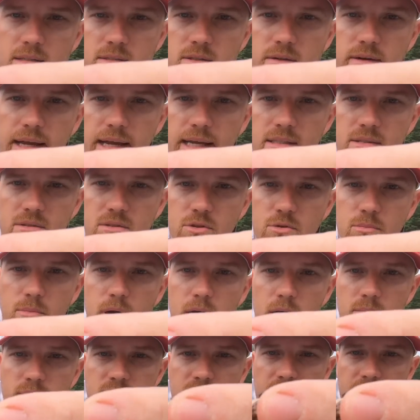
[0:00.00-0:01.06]
So it has 2
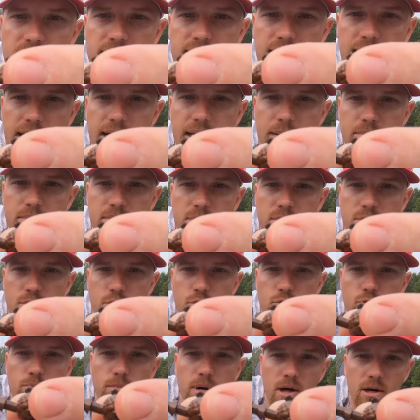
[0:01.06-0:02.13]
barbs on the top,
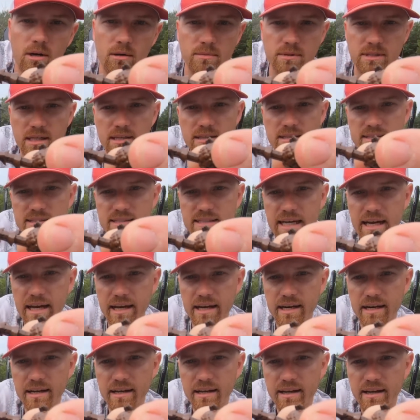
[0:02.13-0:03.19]
2 barbs on the
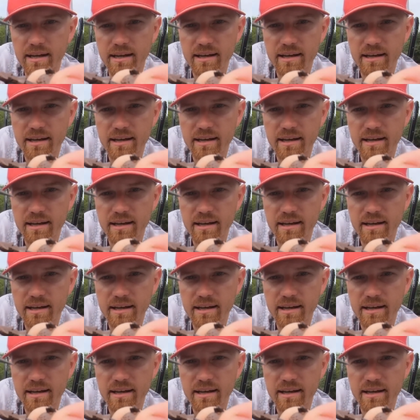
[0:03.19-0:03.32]
side,